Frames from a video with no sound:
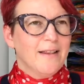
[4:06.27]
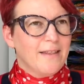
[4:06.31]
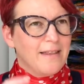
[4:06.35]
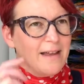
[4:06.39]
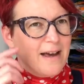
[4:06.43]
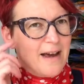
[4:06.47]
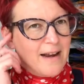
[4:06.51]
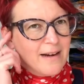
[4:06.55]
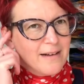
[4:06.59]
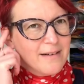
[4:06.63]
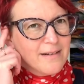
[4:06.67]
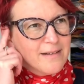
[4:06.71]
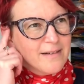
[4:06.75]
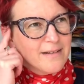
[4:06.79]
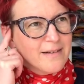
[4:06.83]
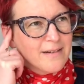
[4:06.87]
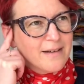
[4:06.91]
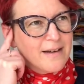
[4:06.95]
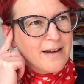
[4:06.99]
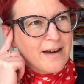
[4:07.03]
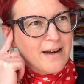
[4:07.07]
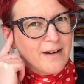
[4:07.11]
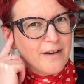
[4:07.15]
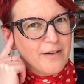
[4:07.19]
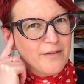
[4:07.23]
then
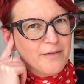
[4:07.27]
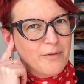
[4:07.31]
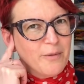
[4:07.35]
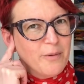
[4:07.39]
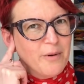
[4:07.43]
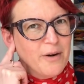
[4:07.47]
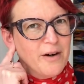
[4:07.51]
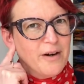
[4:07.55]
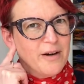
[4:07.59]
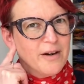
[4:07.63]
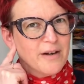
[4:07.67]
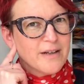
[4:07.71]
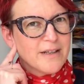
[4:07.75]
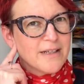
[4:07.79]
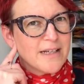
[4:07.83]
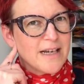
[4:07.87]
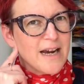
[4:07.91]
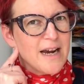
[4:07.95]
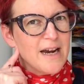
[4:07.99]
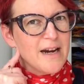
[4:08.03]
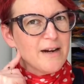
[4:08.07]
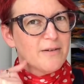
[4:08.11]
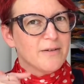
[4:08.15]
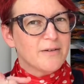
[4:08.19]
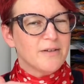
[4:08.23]
kind of worked
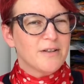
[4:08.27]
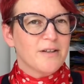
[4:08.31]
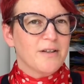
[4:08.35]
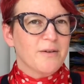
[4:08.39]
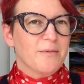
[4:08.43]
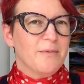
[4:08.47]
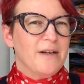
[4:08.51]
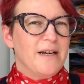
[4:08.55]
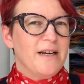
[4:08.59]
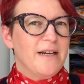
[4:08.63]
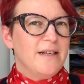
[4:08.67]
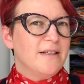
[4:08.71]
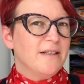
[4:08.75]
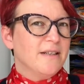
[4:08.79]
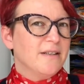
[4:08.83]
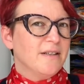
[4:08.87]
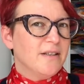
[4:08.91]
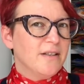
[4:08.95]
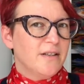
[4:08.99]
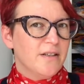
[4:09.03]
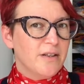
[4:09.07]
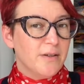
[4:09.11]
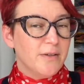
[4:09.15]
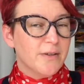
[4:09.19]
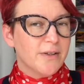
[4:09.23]
out that we needed
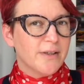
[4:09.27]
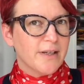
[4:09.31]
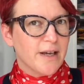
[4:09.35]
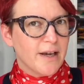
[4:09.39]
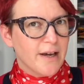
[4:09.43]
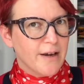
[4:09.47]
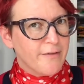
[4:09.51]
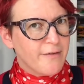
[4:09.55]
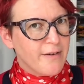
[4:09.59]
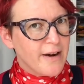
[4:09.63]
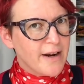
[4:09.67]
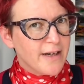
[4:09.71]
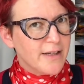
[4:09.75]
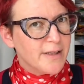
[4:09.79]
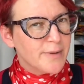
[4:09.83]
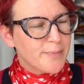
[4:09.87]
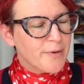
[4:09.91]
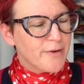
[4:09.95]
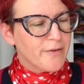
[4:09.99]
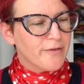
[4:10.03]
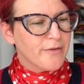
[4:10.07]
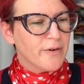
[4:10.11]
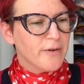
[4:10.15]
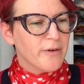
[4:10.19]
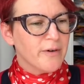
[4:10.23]
to do surveys
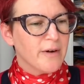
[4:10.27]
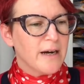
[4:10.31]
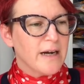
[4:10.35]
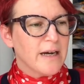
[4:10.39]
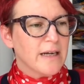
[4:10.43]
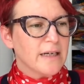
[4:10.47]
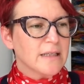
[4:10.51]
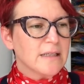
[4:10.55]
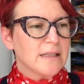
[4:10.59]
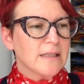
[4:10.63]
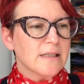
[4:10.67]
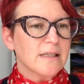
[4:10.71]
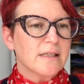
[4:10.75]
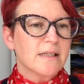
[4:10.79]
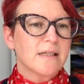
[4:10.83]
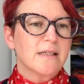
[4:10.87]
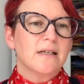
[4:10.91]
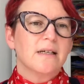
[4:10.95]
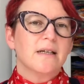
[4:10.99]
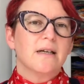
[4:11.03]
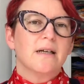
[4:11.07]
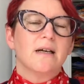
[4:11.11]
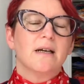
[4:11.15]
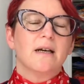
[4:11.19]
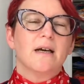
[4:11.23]
beforehand,
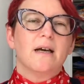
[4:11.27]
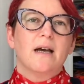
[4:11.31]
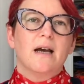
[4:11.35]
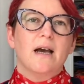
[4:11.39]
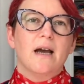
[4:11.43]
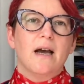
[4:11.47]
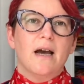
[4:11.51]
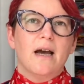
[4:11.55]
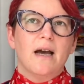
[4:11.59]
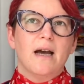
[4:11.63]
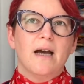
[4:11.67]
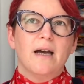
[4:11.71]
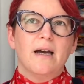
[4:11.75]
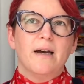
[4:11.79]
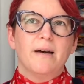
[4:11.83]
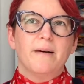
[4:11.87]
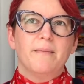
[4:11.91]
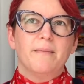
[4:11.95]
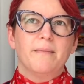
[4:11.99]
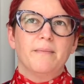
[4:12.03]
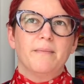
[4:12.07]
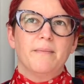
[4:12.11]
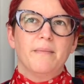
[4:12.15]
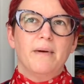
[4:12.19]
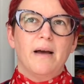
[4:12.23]

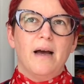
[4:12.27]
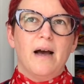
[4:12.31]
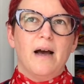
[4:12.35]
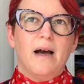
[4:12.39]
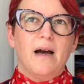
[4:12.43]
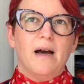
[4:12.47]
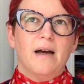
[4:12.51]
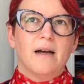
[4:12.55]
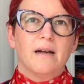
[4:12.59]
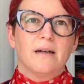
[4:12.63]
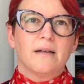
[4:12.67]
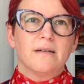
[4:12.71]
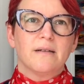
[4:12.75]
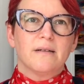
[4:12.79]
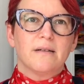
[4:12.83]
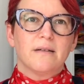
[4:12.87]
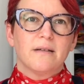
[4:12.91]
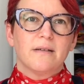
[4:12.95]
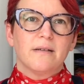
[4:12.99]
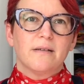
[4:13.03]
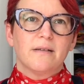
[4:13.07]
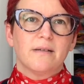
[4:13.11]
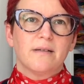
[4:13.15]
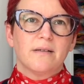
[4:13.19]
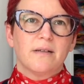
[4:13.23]
and
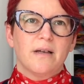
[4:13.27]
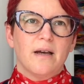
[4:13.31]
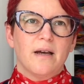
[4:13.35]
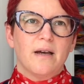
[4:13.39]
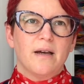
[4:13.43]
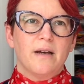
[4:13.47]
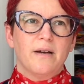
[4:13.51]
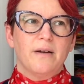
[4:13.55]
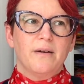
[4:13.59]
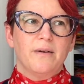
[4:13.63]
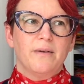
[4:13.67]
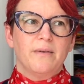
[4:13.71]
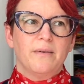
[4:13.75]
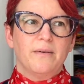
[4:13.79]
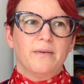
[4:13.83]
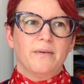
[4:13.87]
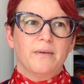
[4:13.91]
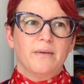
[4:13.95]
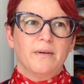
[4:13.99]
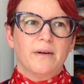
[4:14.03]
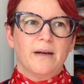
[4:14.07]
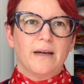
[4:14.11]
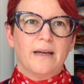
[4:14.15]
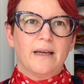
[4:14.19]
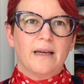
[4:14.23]
so
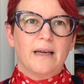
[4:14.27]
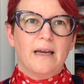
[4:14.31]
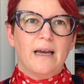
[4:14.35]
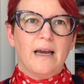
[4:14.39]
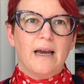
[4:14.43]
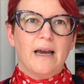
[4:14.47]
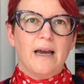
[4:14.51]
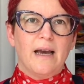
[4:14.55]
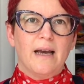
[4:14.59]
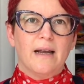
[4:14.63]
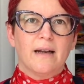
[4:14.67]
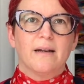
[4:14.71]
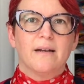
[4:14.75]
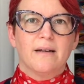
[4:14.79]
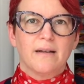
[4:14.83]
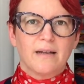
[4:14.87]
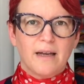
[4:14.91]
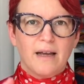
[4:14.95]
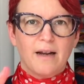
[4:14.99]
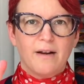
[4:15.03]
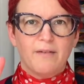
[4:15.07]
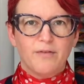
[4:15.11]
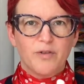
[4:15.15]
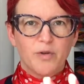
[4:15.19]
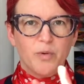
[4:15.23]
again
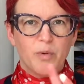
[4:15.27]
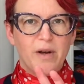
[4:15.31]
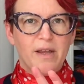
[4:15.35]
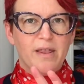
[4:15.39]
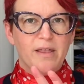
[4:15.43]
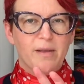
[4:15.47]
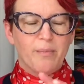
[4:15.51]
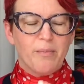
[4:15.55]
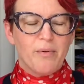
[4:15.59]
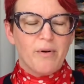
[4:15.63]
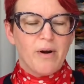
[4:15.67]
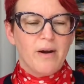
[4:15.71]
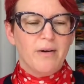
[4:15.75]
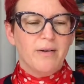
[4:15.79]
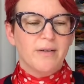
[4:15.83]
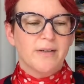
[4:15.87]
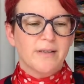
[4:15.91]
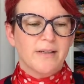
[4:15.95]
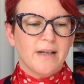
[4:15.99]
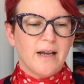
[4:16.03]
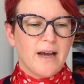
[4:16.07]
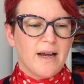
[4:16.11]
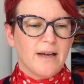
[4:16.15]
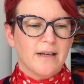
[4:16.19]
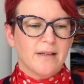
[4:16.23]
kind of tweak the
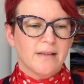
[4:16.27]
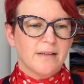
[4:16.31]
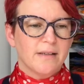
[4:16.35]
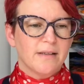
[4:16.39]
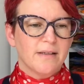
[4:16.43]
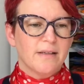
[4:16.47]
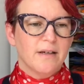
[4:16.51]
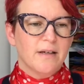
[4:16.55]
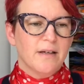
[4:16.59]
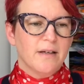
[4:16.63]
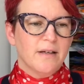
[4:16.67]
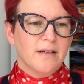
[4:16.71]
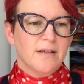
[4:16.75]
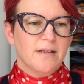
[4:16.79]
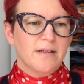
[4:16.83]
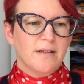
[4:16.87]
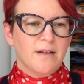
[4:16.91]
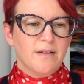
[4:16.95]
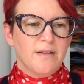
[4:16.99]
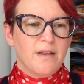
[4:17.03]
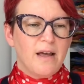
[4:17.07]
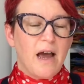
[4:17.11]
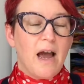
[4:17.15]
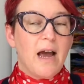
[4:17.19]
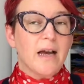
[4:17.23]
process
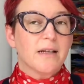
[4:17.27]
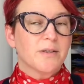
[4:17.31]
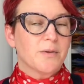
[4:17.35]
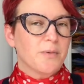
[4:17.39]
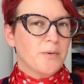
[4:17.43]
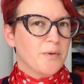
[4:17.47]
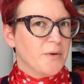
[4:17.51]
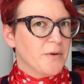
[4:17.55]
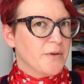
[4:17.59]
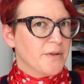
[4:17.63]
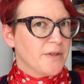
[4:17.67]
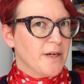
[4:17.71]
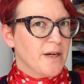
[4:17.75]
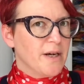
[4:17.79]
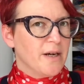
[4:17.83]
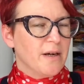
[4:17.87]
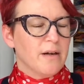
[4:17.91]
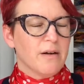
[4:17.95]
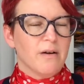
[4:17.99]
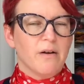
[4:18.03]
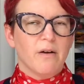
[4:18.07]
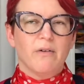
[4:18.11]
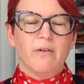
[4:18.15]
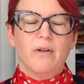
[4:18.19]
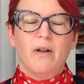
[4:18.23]
so that as we were doing
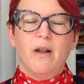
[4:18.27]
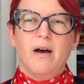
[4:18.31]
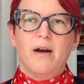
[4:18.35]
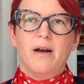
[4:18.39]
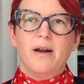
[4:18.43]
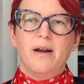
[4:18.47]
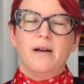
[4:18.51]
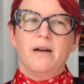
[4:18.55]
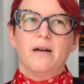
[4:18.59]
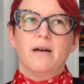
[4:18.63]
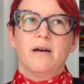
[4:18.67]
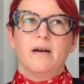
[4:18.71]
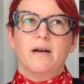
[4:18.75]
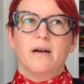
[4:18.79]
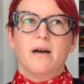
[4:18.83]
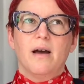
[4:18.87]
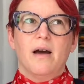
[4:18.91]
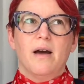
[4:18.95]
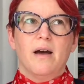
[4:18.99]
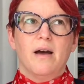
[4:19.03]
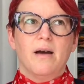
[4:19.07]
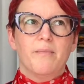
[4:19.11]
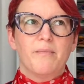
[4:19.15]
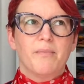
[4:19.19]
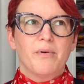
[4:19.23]
an online
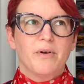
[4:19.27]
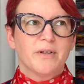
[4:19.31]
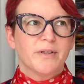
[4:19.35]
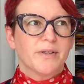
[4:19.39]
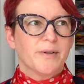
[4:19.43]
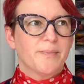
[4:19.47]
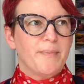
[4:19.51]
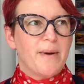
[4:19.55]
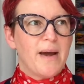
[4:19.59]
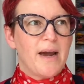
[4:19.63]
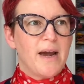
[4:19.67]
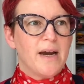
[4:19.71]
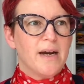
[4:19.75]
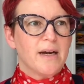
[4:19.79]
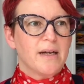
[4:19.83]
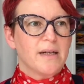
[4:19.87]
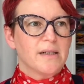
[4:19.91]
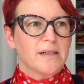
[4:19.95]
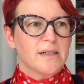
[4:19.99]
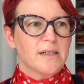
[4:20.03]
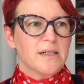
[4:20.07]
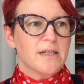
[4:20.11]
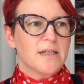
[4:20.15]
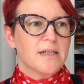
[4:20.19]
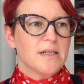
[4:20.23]

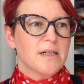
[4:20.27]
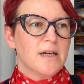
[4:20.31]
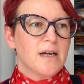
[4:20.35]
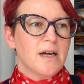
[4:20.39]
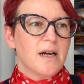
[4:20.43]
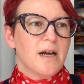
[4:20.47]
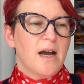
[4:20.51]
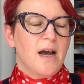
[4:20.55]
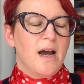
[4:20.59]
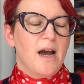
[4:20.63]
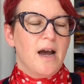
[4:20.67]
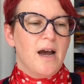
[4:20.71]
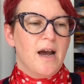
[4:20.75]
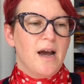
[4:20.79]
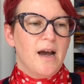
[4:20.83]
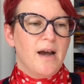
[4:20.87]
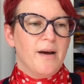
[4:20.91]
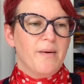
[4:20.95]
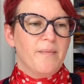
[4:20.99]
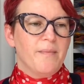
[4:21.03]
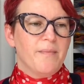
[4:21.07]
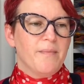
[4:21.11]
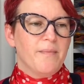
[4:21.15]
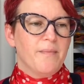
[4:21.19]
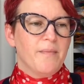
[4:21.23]
prospect,
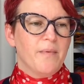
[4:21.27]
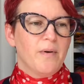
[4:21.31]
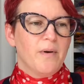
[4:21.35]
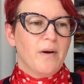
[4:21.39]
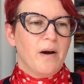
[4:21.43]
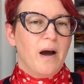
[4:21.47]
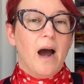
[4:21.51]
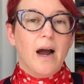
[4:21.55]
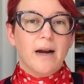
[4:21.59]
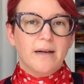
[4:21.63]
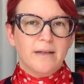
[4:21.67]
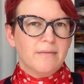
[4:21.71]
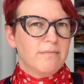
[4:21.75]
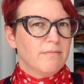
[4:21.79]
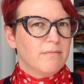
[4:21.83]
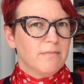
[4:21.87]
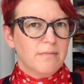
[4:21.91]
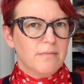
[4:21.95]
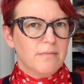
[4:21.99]
I'd